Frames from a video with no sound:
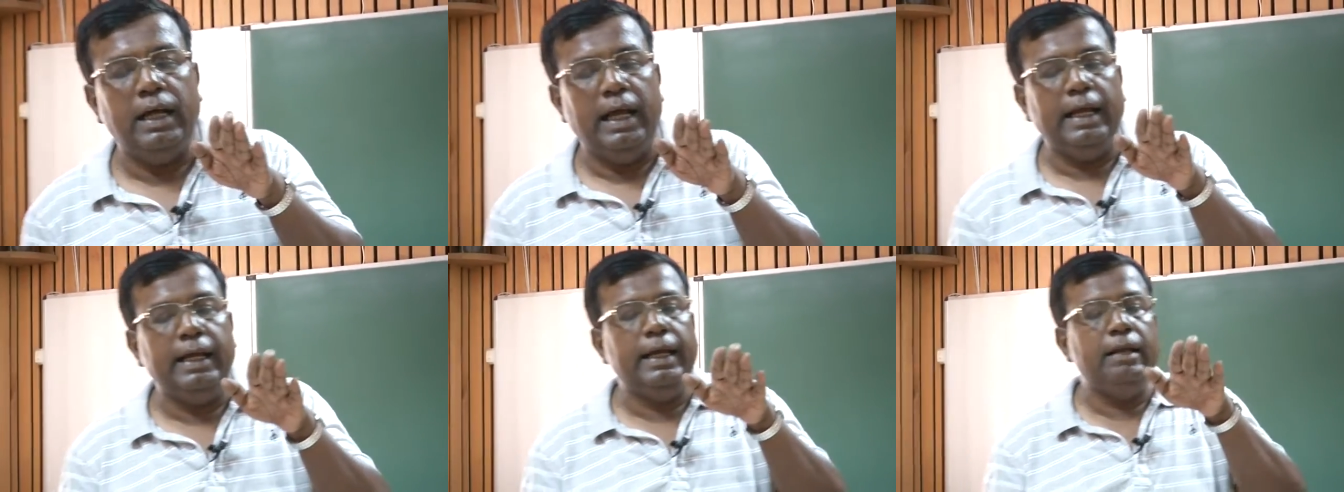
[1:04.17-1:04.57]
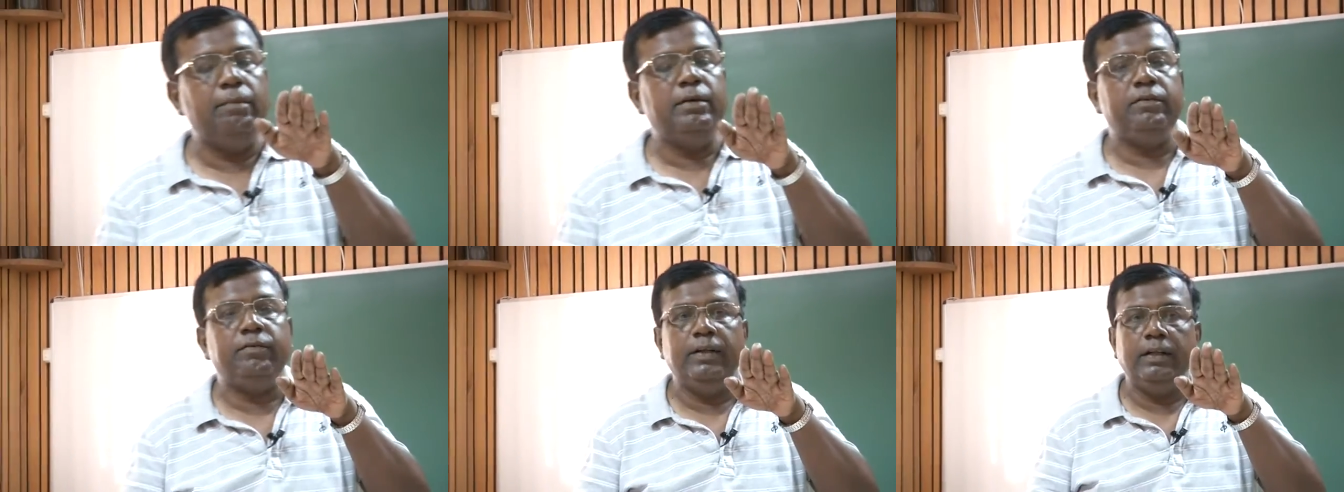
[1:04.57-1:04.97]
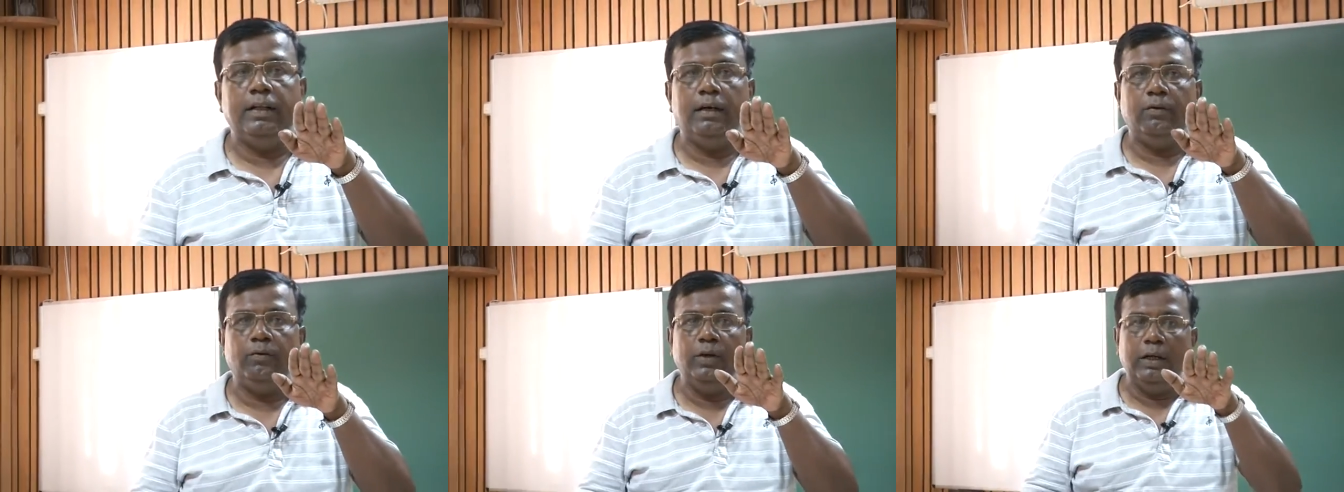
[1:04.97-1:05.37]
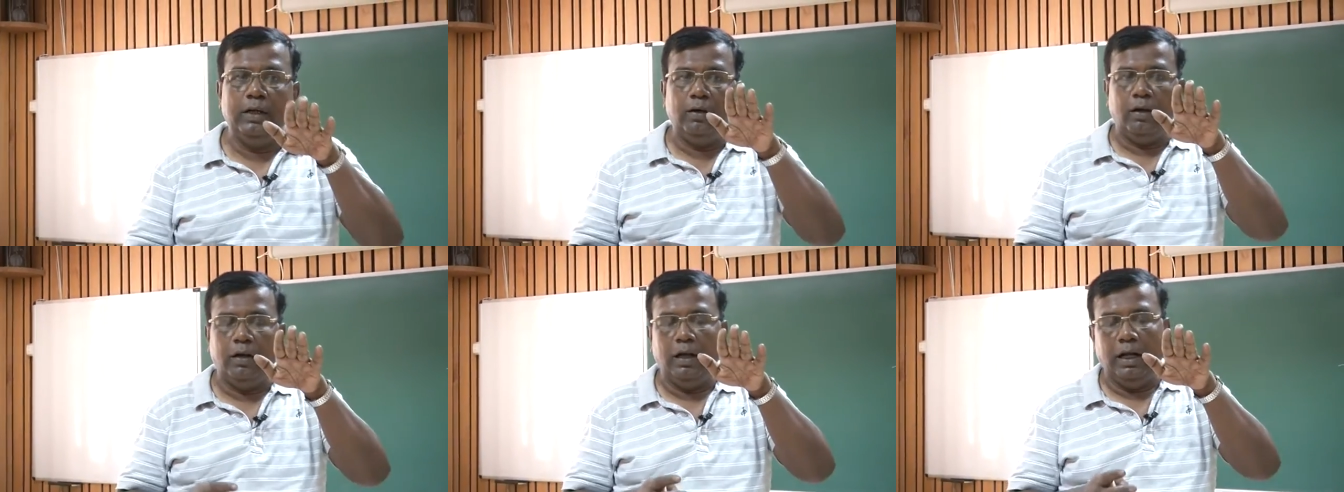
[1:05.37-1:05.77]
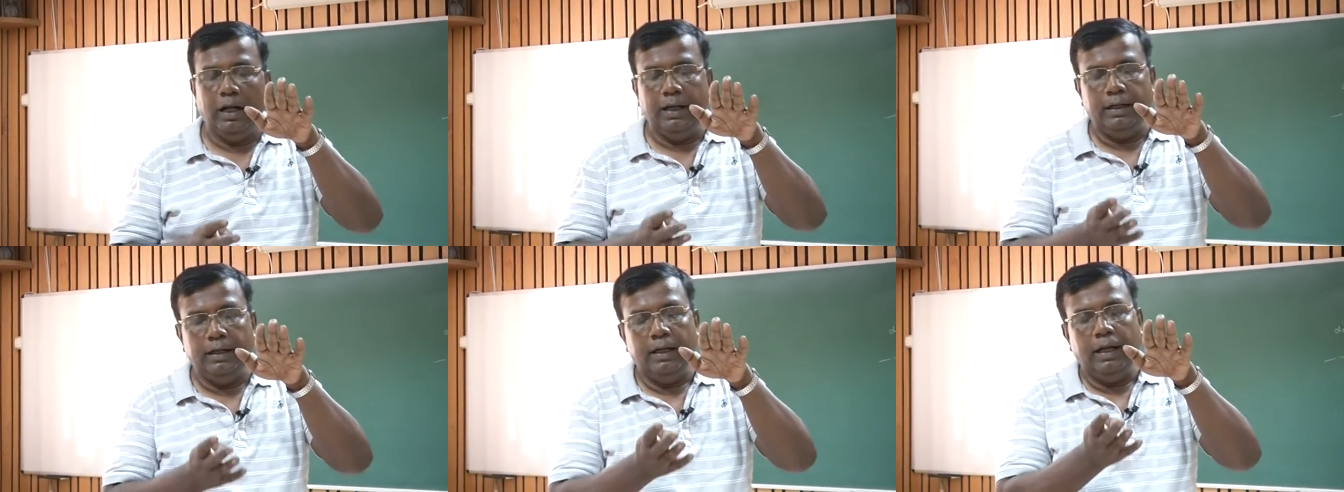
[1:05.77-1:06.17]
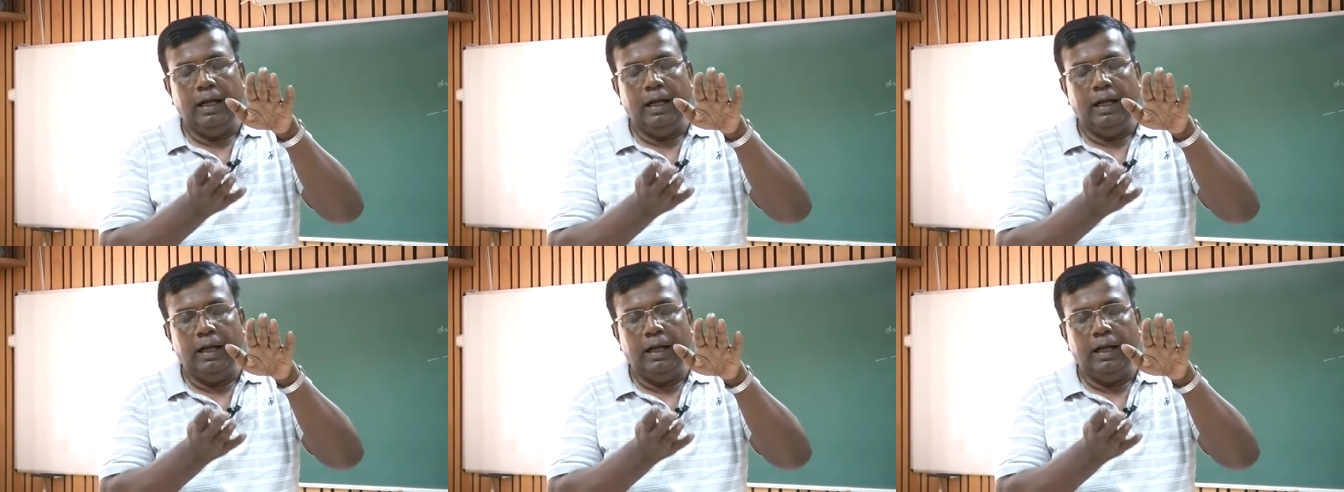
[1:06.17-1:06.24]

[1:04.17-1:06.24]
angle between the wing chord line